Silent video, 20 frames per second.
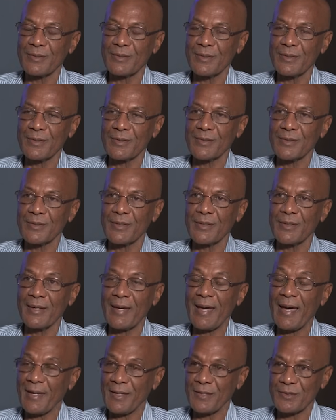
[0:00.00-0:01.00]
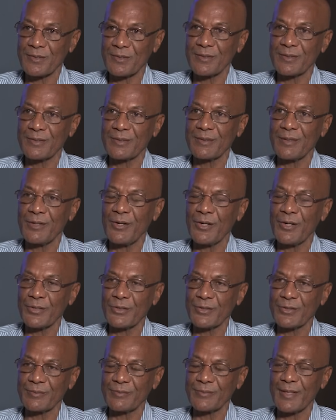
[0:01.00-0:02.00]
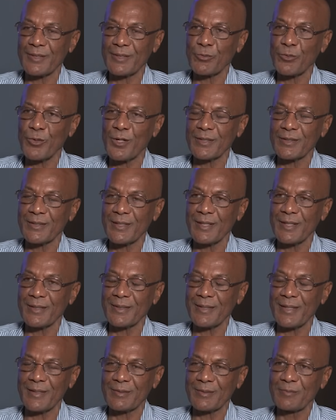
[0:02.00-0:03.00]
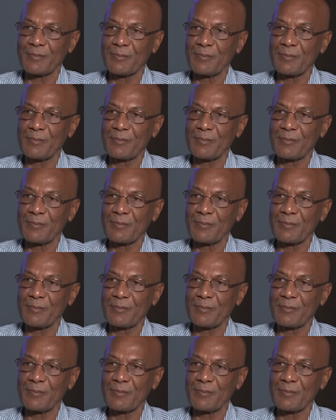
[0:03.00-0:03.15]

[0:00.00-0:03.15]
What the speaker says: is the highest honor that one can get.